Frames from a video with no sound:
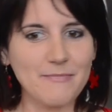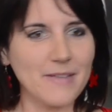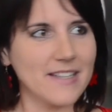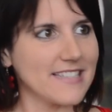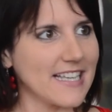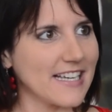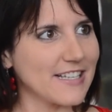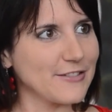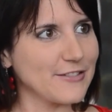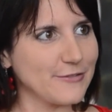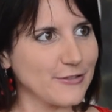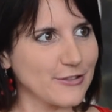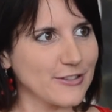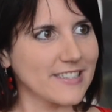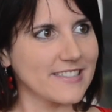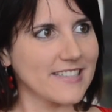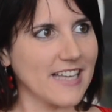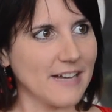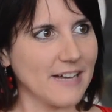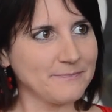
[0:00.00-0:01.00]
my saxophone
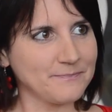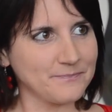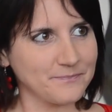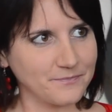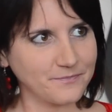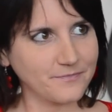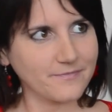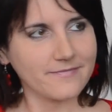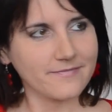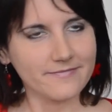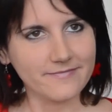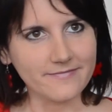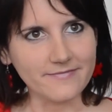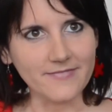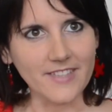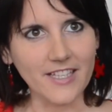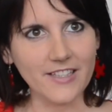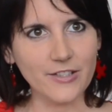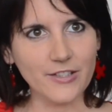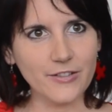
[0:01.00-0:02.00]
exam. Okay.
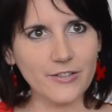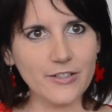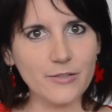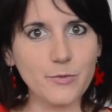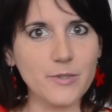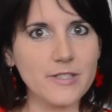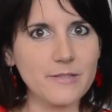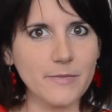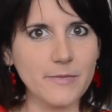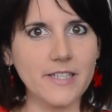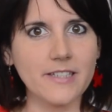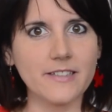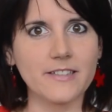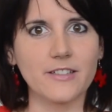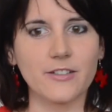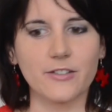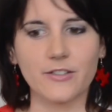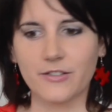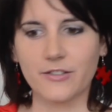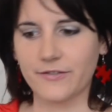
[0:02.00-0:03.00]
You know, it was me and a
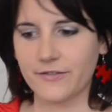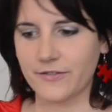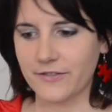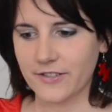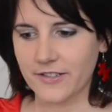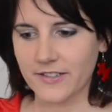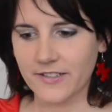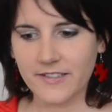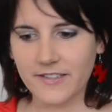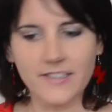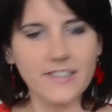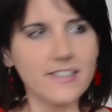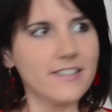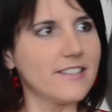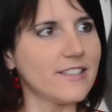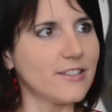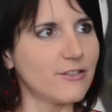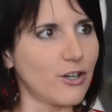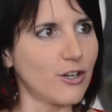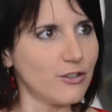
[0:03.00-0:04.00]
lot of
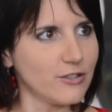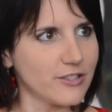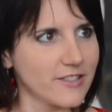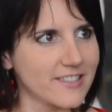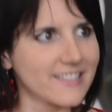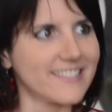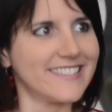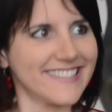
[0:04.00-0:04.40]
six-year-olds,